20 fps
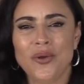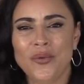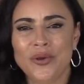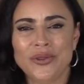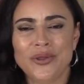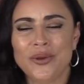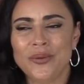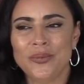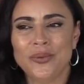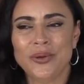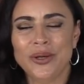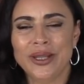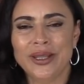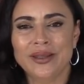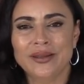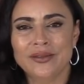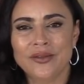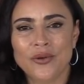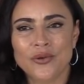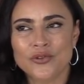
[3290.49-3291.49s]
what they're putting
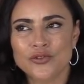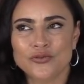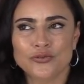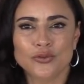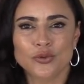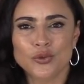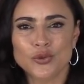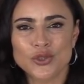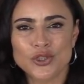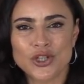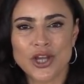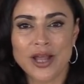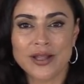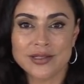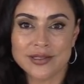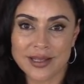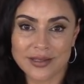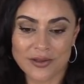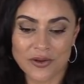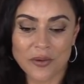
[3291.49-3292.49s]
in those flu
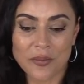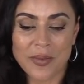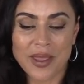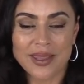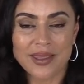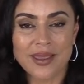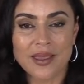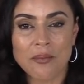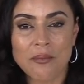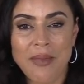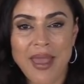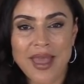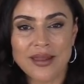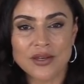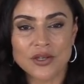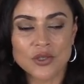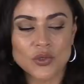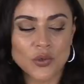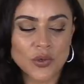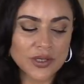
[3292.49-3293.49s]
shots that they're making
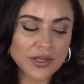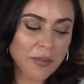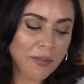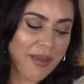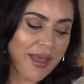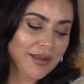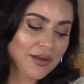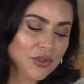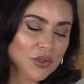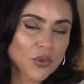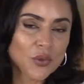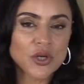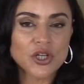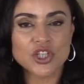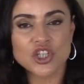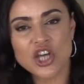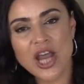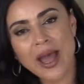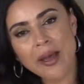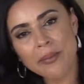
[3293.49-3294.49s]
mandatory, the mandatory
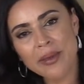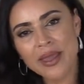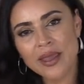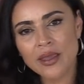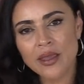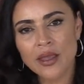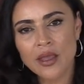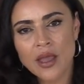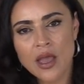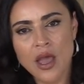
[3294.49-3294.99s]
jabbing.